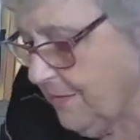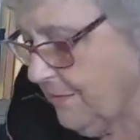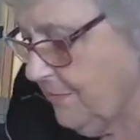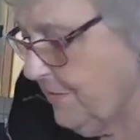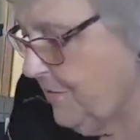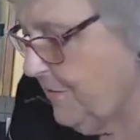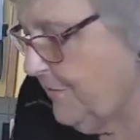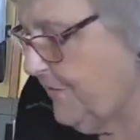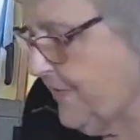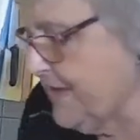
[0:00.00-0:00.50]

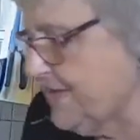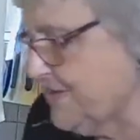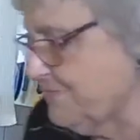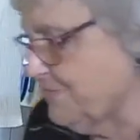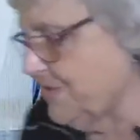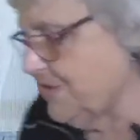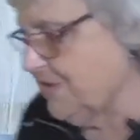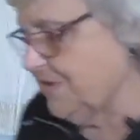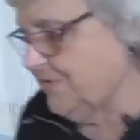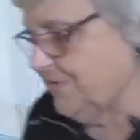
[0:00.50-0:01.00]
Move this one
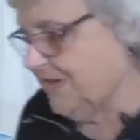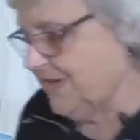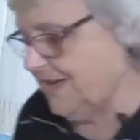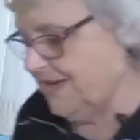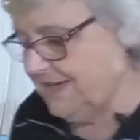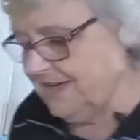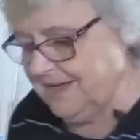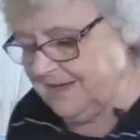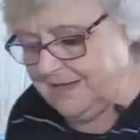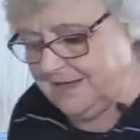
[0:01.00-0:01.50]
over
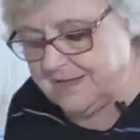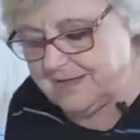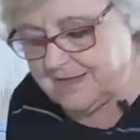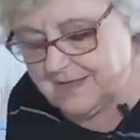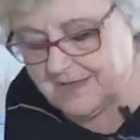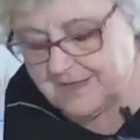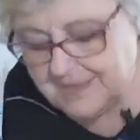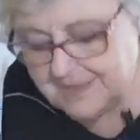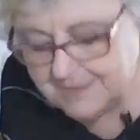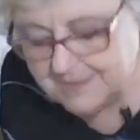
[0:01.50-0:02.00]
here.
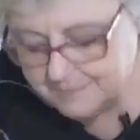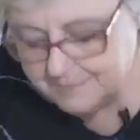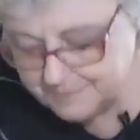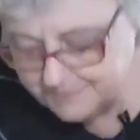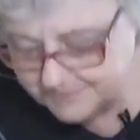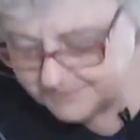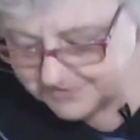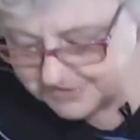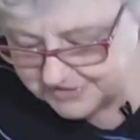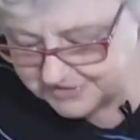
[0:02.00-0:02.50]

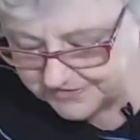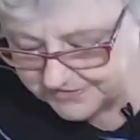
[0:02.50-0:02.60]
Turn